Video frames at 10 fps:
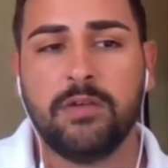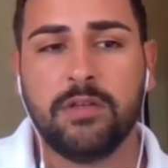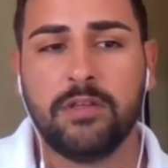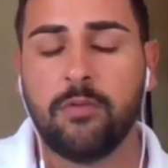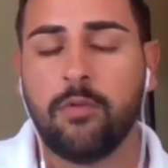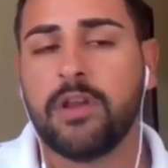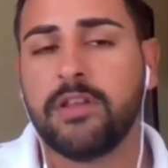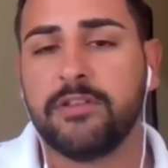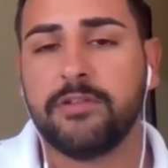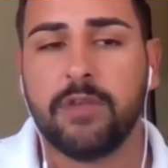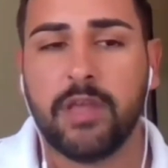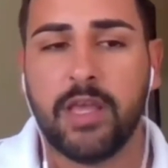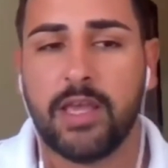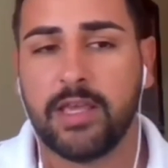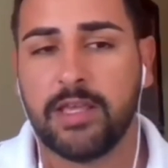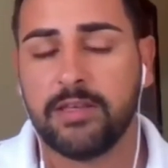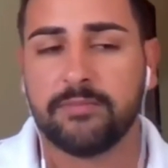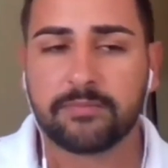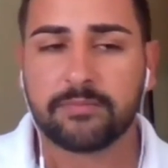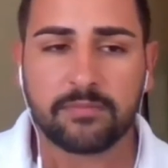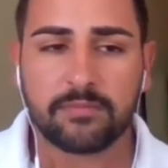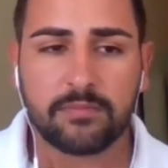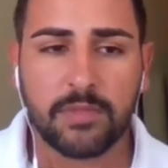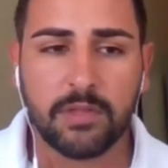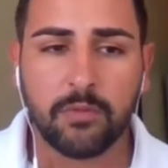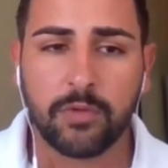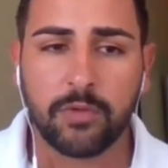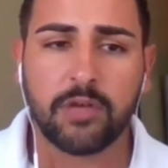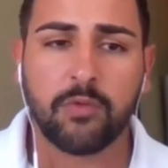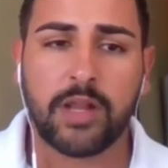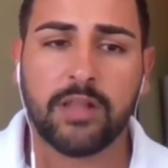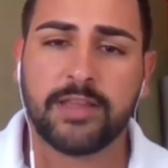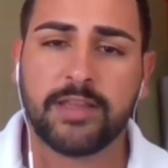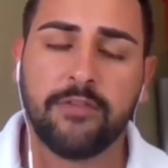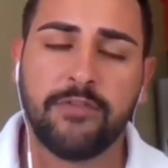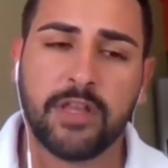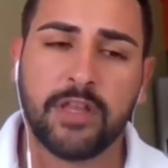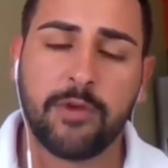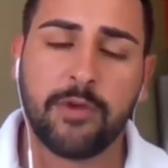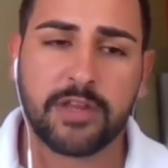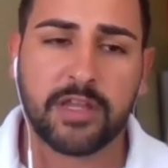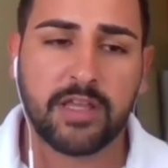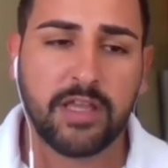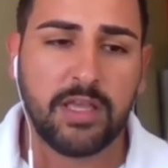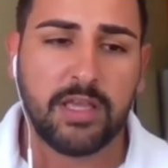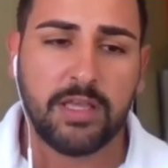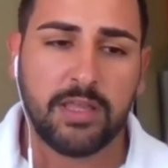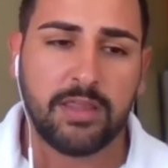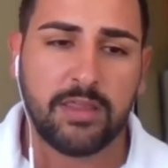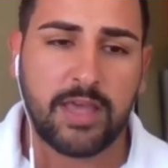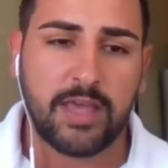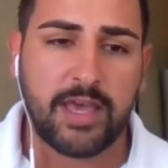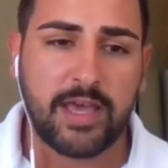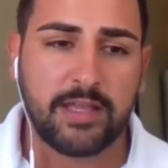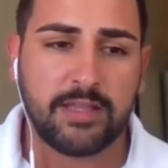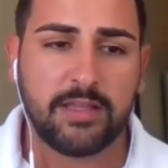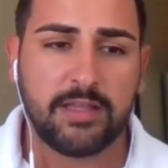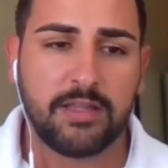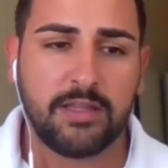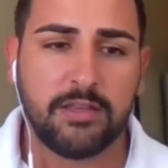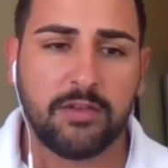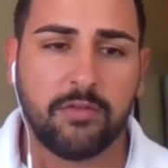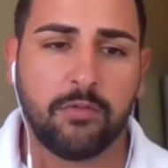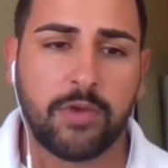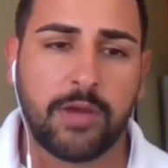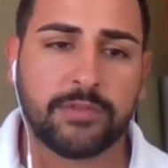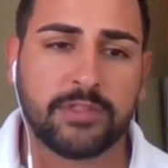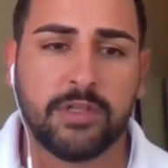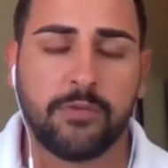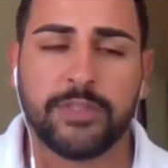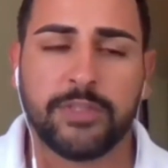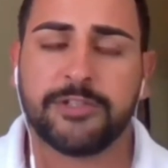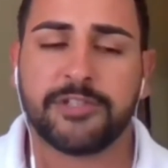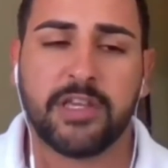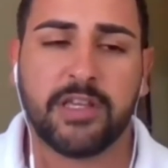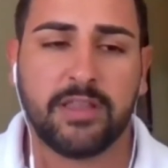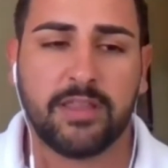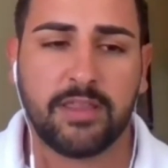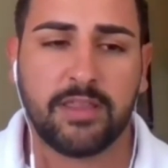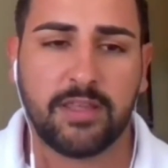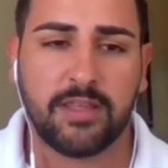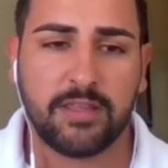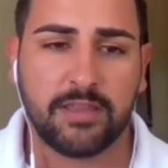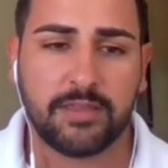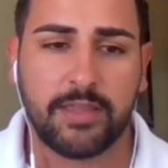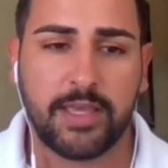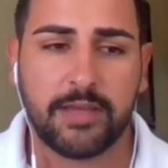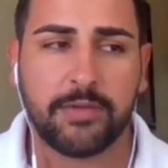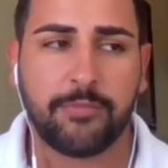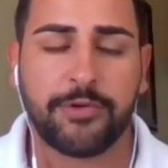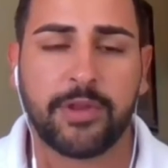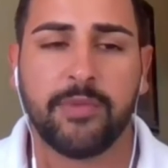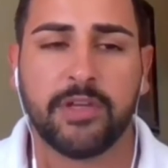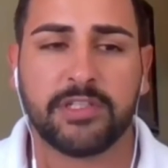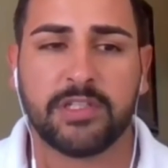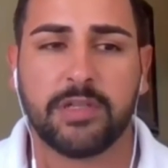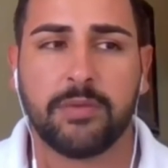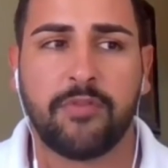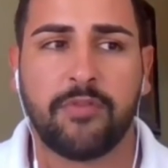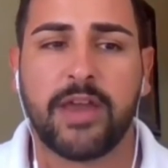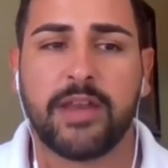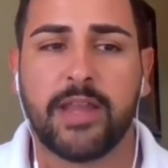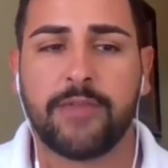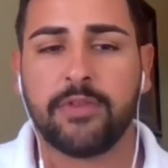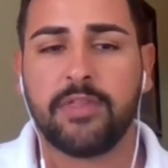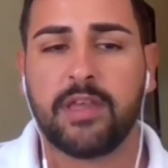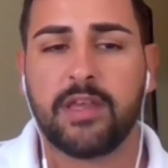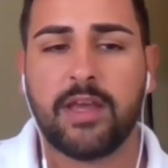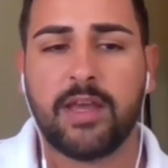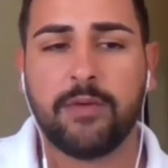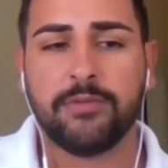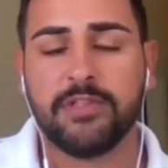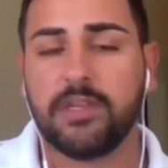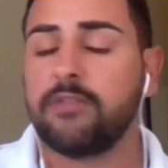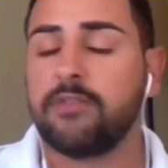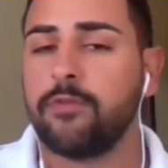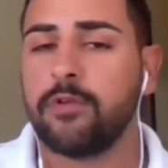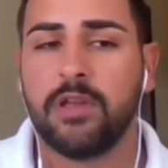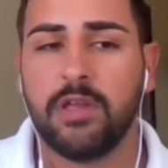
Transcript: wanted to. And when I looked at affiliate marketing, that when I was researching it, that pretty much provided everything I was looking for.